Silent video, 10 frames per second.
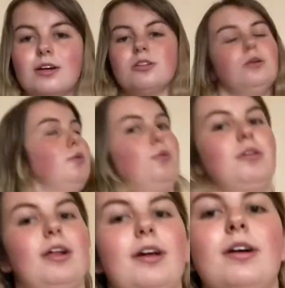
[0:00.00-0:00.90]
so I would
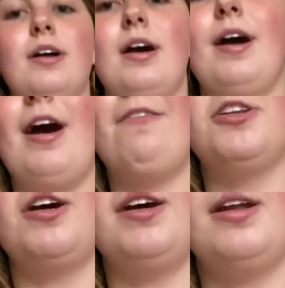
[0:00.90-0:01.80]
like have to
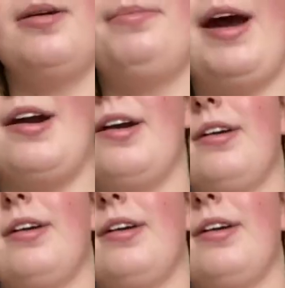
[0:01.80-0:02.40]
tighten it better,